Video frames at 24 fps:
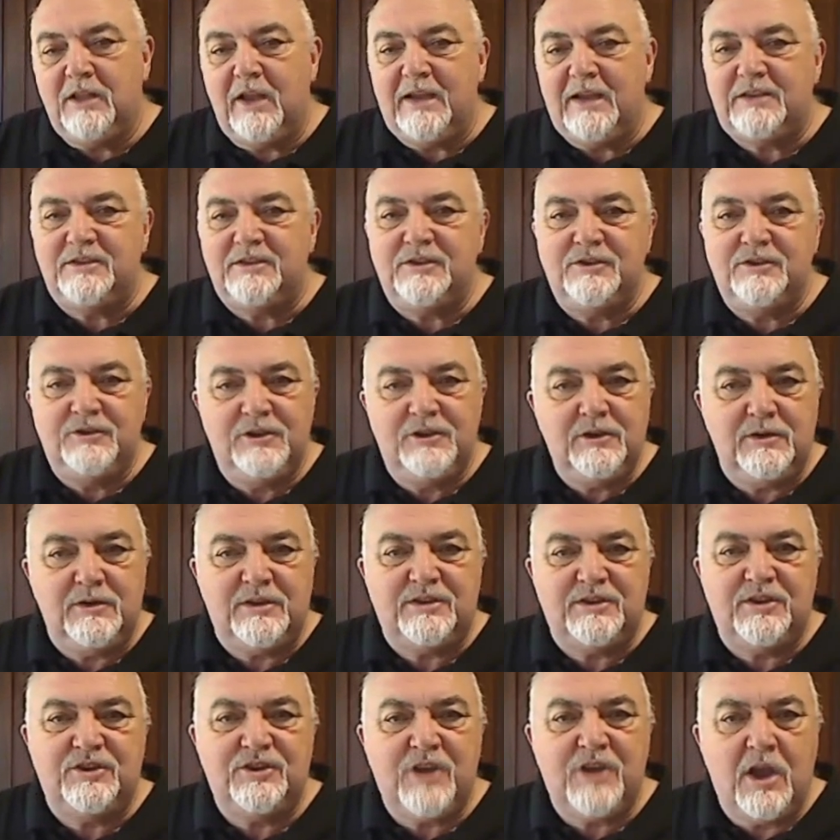like to do
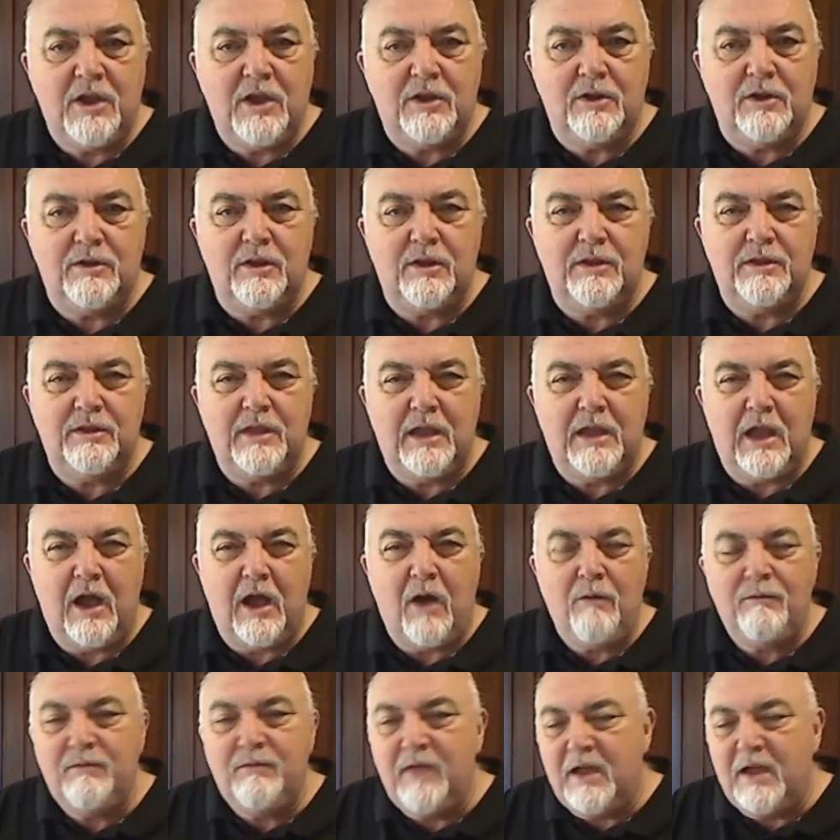is to show you that
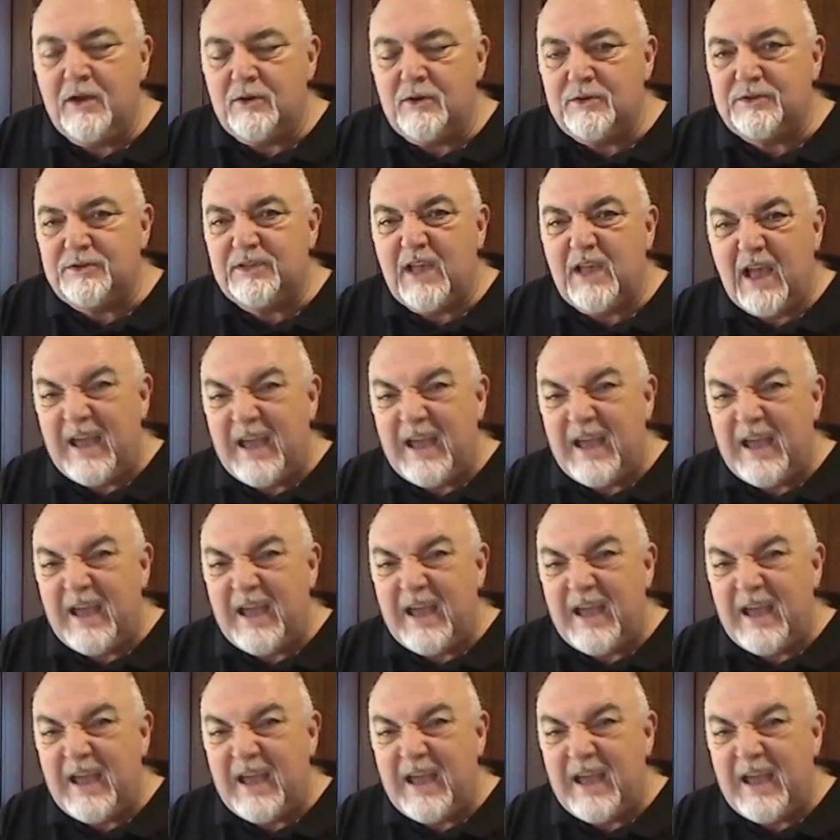of those